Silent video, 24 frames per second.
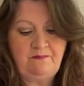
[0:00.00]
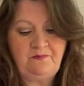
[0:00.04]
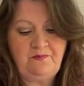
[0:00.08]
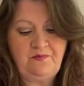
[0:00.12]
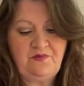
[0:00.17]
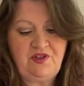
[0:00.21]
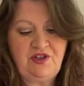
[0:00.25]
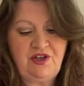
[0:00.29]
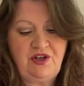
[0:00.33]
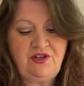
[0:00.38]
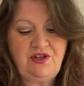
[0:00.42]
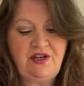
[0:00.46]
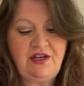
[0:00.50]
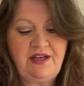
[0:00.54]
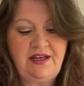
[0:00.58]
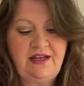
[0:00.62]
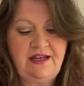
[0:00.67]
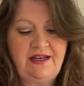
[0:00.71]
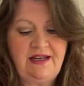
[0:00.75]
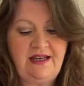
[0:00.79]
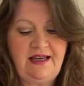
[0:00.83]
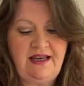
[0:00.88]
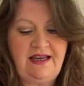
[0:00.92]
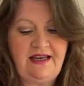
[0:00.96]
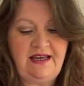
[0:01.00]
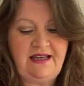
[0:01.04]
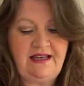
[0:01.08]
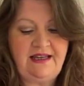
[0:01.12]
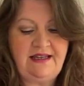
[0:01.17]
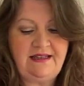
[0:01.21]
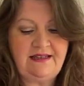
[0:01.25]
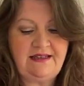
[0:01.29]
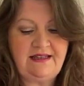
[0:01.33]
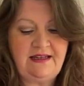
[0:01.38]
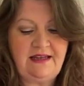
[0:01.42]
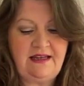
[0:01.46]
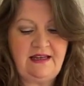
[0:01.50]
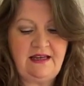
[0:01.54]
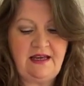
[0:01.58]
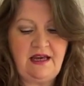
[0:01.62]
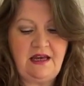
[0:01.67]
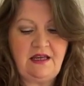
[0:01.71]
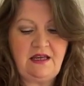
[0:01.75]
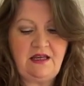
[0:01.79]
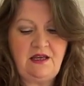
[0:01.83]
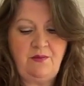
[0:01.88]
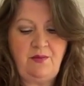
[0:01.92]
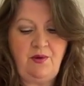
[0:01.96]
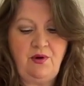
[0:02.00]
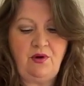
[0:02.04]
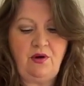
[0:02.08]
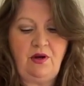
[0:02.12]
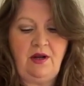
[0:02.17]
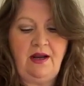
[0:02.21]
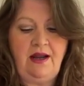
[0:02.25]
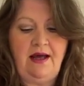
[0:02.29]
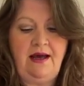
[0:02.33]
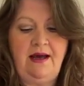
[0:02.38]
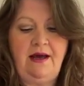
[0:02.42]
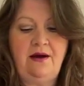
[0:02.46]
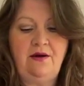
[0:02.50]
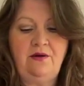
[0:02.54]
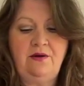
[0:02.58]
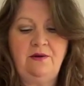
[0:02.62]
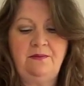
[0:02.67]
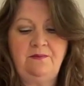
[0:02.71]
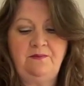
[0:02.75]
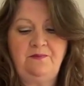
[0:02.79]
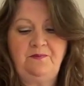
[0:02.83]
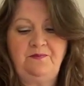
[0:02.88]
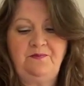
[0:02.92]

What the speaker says: so you can easily get your bottle out,